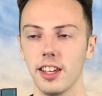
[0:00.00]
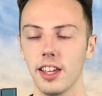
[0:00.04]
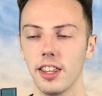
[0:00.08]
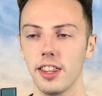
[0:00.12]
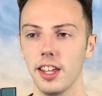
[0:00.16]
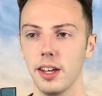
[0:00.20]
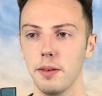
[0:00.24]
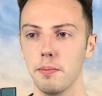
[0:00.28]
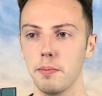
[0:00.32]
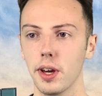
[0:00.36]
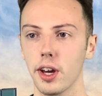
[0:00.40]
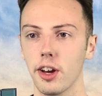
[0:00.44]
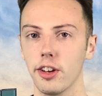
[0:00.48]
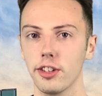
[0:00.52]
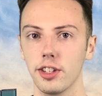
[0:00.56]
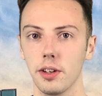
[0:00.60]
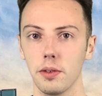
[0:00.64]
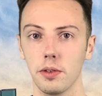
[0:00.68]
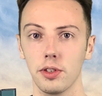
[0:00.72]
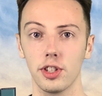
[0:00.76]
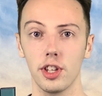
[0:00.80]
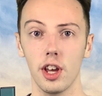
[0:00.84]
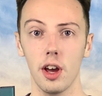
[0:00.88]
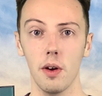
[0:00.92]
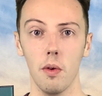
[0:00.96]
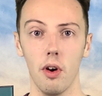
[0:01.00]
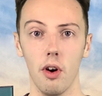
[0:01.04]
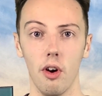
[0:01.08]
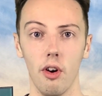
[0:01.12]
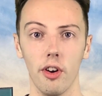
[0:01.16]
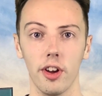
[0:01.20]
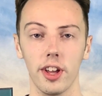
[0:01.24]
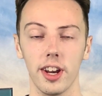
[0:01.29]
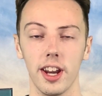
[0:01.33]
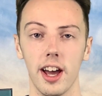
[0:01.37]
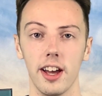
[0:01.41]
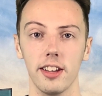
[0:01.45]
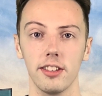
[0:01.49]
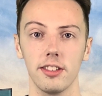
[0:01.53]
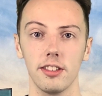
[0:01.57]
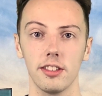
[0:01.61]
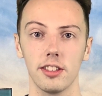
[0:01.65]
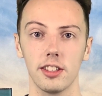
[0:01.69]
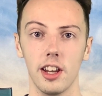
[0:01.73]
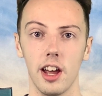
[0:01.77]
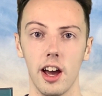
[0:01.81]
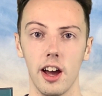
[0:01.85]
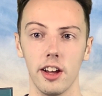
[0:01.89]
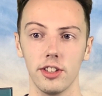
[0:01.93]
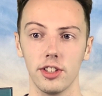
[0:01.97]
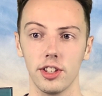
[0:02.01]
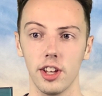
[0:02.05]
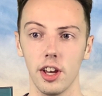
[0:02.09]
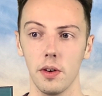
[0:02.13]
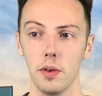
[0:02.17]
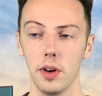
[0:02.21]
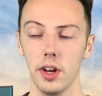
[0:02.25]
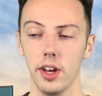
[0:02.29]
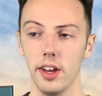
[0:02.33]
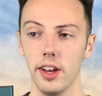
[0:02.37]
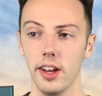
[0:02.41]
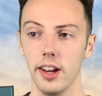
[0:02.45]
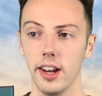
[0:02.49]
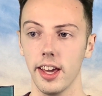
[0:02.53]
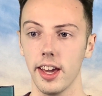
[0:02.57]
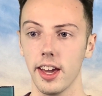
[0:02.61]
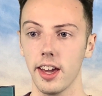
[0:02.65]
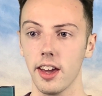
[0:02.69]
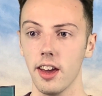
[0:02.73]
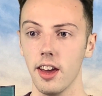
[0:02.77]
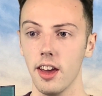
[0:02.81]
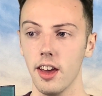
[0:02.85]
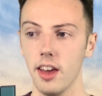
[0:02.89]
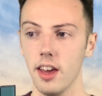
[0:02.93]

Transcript: I think because I was so organised and started so early,